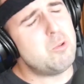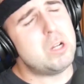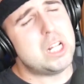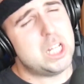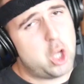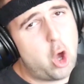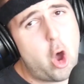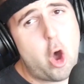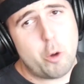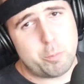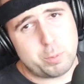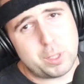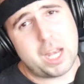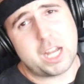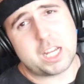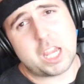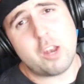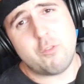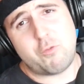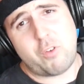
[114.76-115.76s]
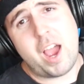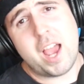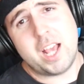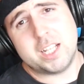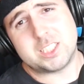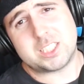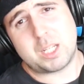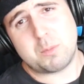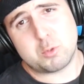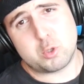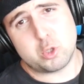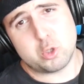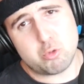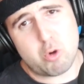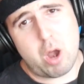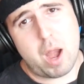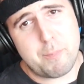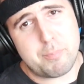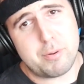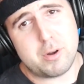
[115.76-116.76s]
really hope that I can find some good
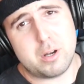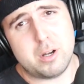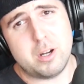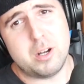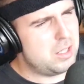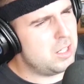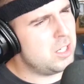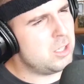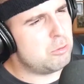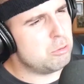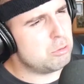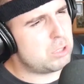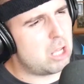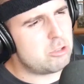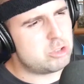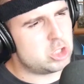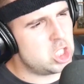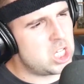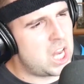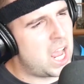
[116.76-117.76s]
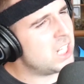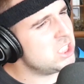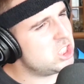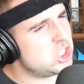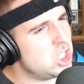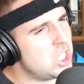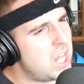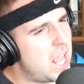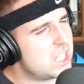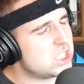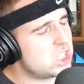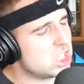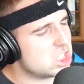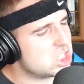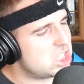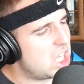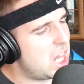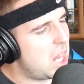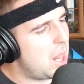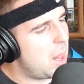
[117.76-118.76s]
rapper in 2019
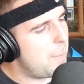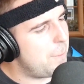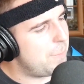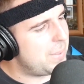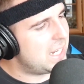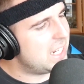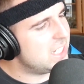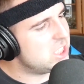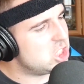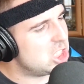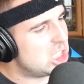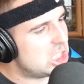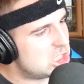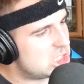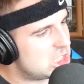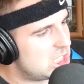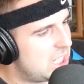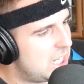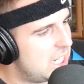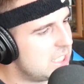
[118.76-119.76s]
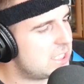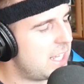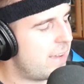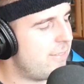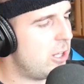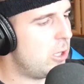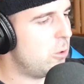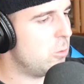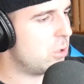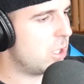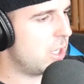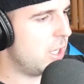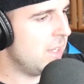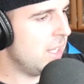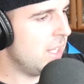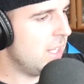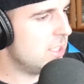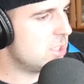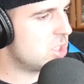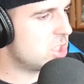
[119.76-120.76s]
XXL Peaches. Let's have a look.
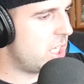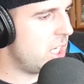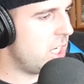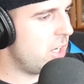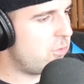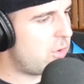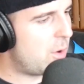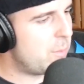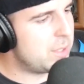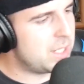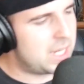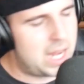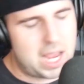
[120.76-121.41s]
Skinny from the